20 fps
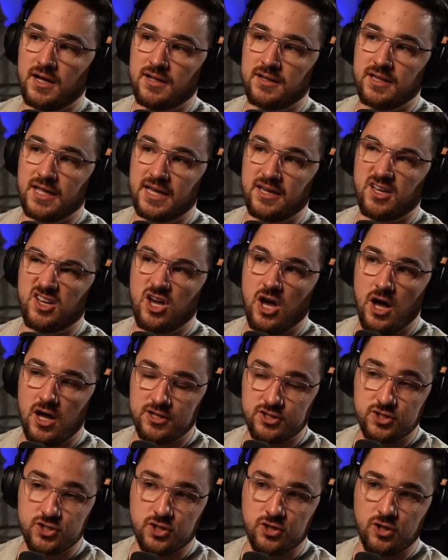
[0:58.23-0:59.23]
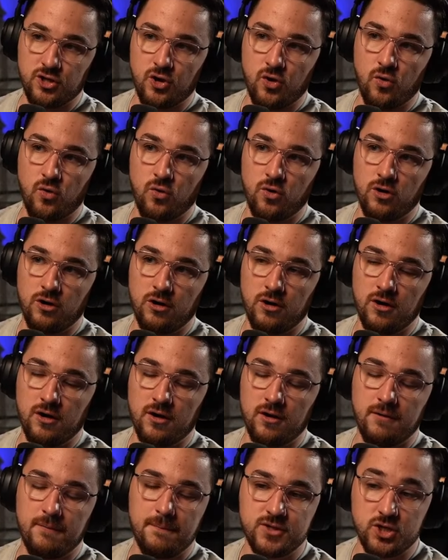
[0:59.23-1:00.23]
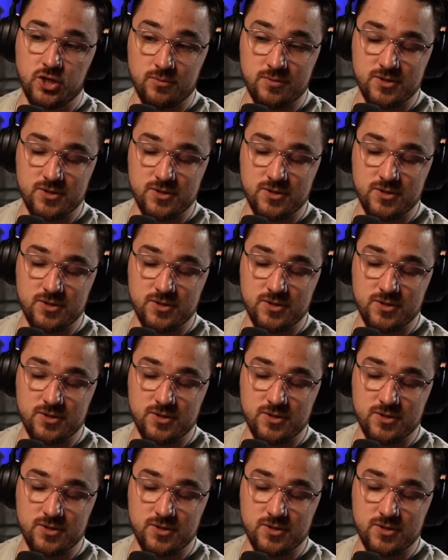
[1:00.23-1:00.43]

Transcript: like console or the